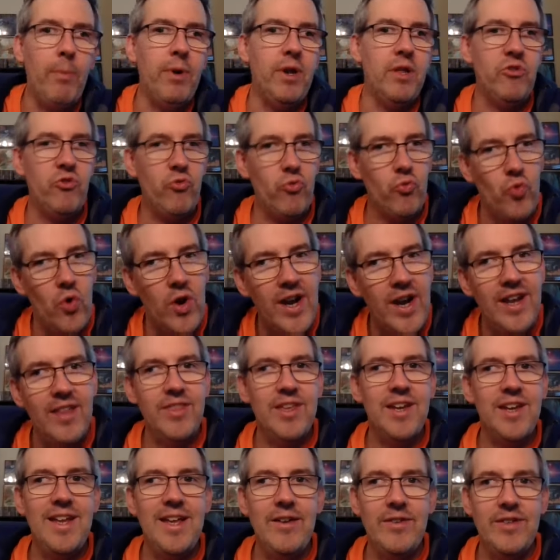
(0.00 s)
but it's right
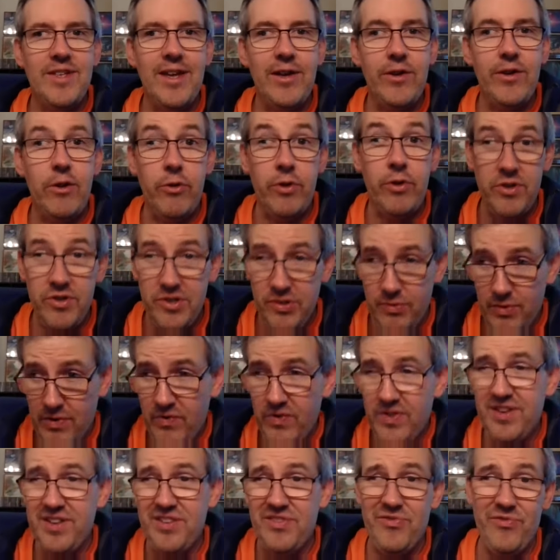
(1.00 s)
in the downtown area, so
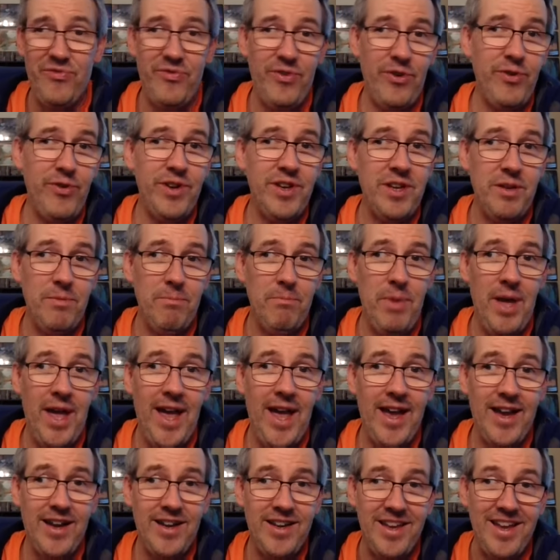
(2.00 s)
everything is very
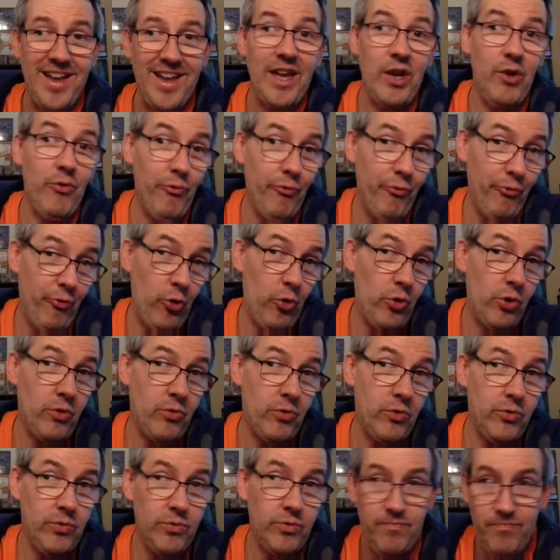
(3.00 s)
compact and kind of
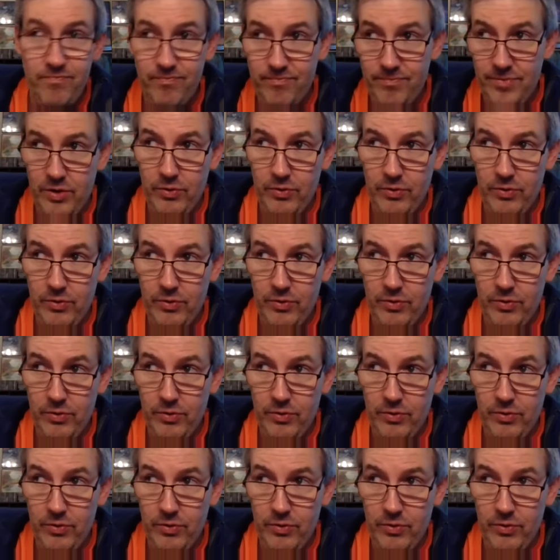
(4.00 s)
vertical.